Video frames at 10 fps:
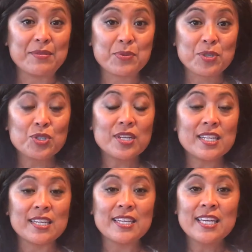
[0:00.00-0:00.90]
we're trying
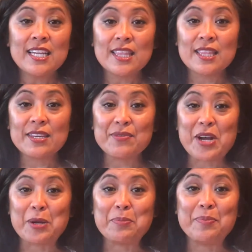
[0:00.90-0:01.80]
to live
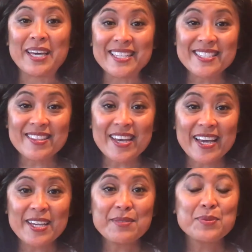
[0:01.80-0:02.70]
our best
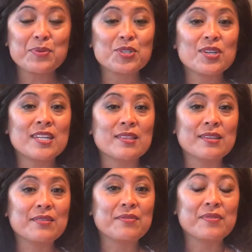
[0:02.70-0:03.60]
lives. We're trying to
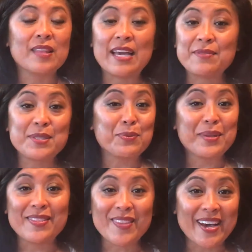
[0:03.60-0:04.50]
live lives that
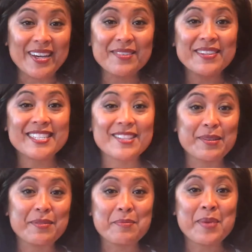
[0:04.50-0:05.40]
we love and to
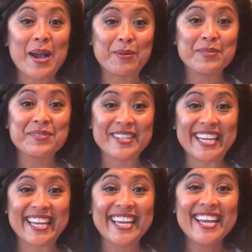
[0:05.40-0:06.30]
live them
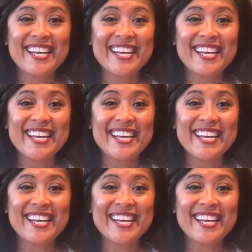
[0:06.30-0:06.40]
powerfully.